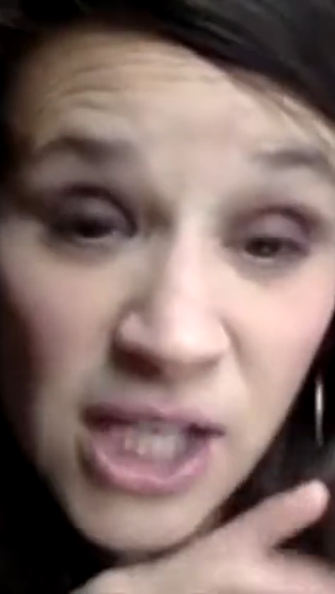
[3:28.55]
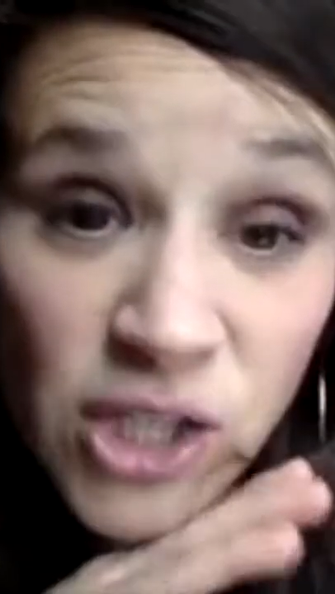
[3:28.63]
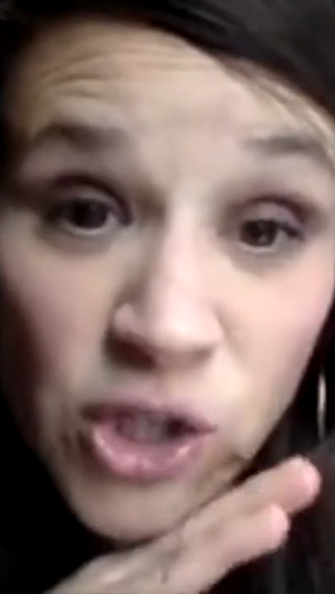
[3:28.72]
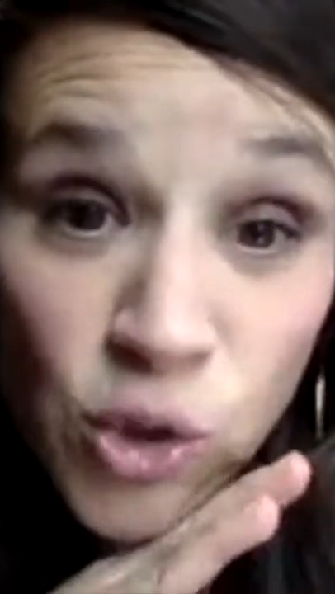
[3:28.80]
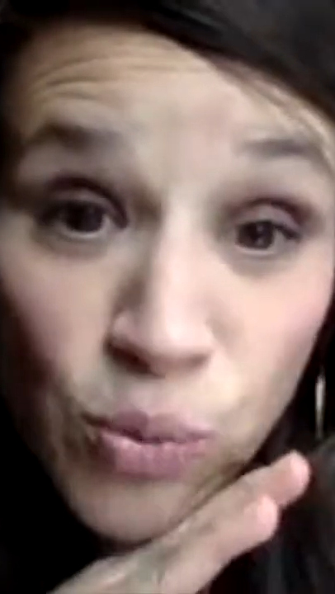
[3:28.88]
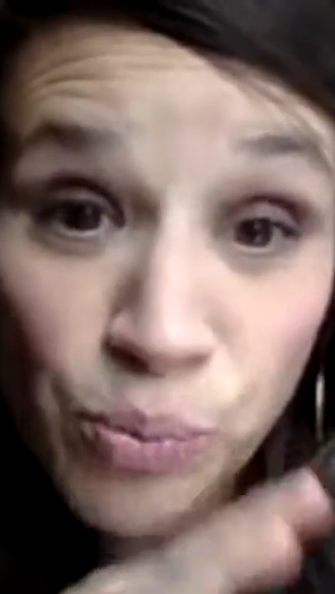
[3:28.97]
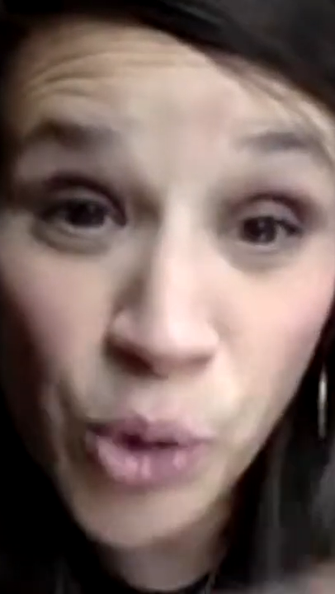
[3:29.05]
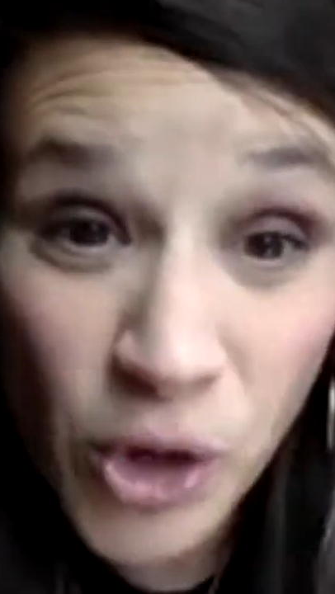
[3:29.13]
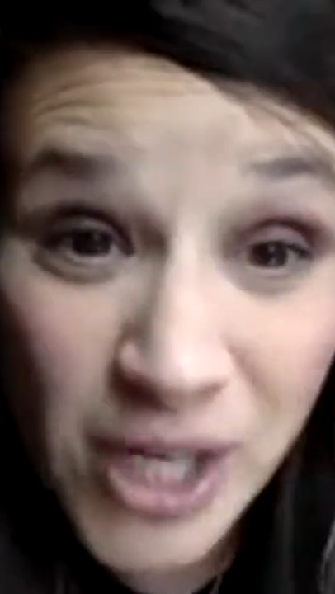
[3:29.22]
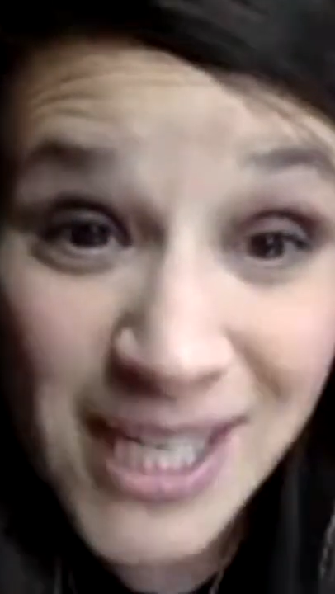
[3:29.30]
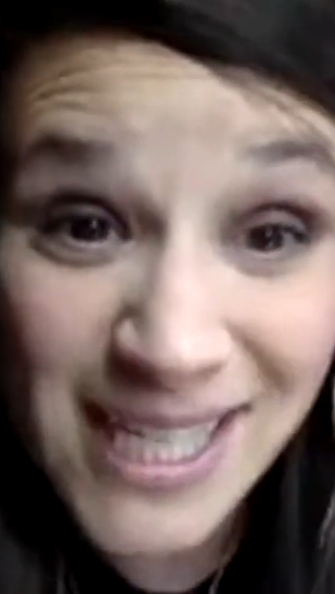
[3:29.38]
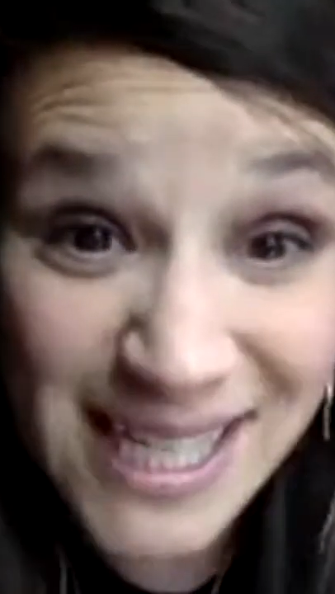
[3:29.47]
to put
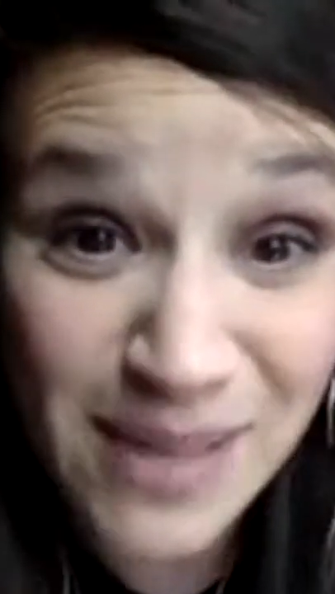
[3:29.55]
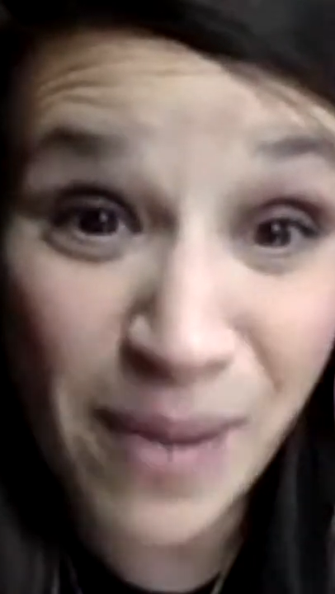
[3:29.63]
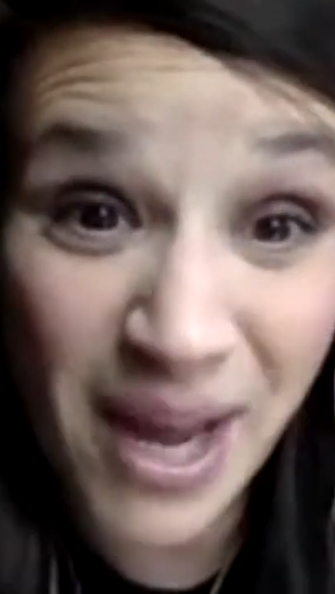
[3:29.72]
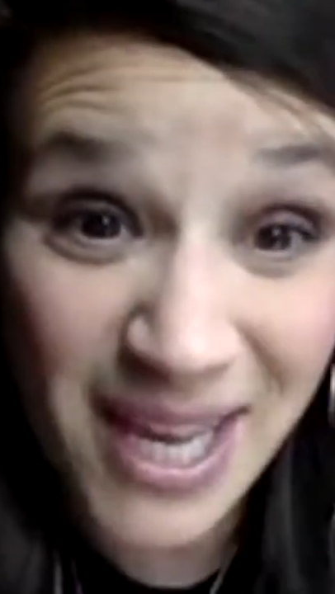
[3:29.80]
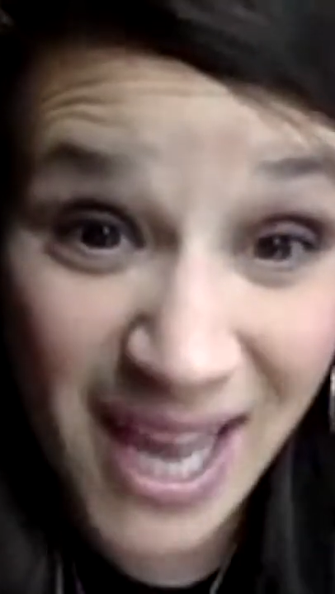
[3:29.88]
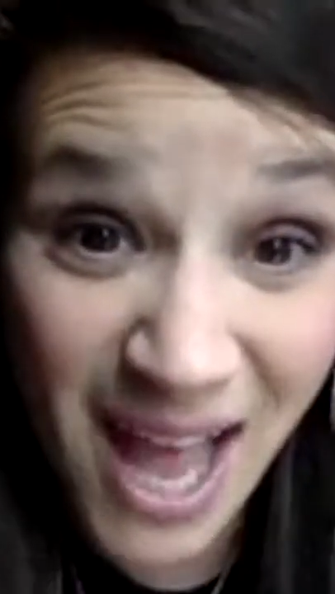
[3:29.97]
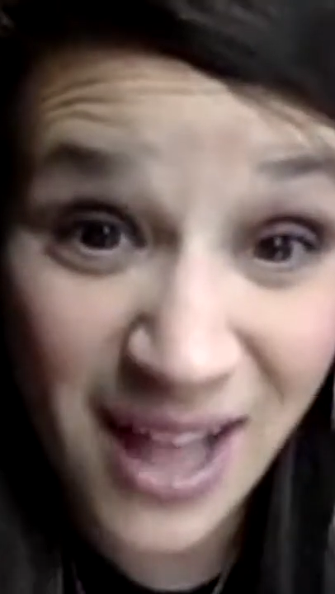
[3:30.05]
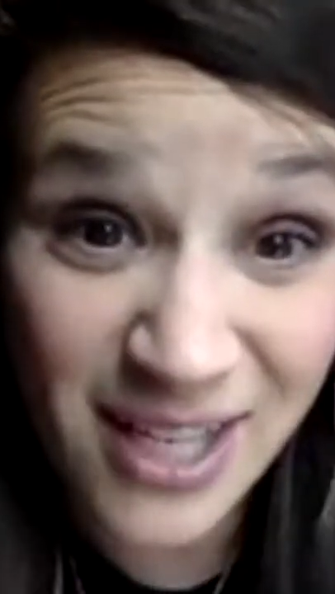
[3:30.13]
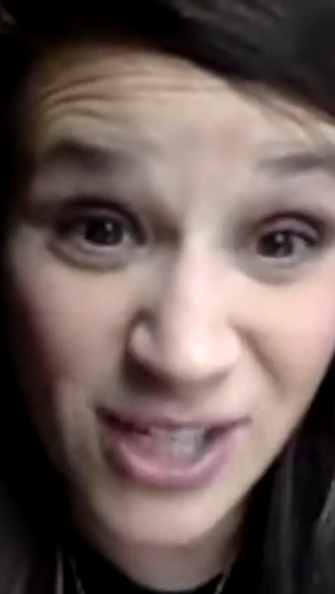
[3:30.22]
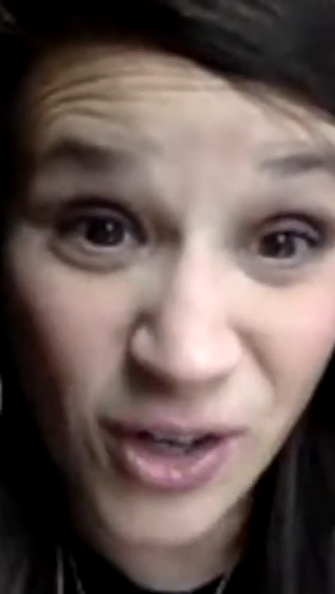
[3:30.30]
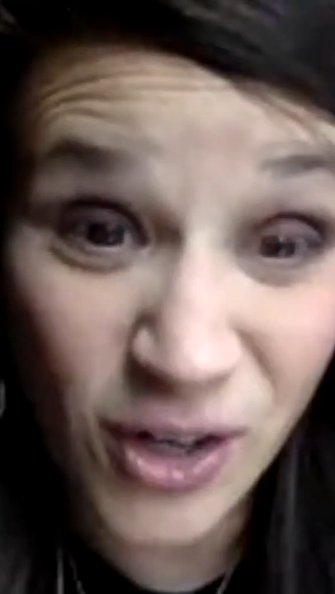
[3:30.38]
it in my calendar,